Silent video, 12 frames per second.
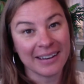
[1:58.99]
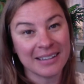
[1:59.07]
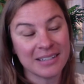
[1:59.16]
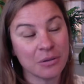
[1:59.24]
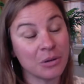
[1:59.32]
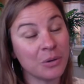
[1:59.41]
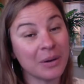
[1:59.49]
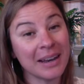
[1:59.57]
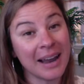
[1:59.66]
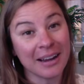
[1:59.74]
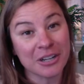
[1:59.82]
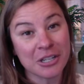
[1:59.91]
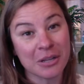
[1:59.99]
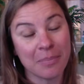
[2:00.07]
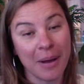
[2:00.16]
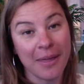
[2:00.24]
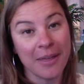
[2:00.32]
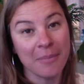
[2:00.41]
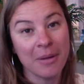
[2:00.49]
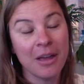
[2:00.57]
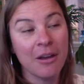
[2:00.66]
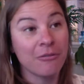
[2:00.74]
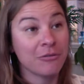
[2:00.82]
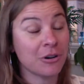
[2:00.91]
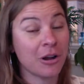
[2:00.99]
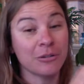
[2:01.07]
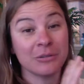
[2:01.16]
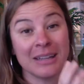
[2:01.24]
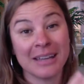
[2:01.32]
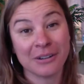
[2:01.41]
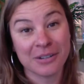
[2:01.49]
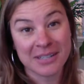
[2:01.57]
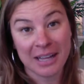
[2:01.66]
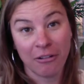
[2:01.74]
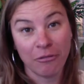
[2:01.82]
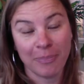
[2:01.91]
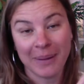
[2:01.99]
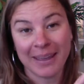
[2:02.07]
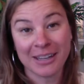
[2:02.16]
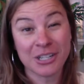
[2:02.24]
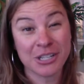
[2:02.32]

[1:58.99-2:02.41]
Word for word: And so you can actually buy them for not only yourself, but get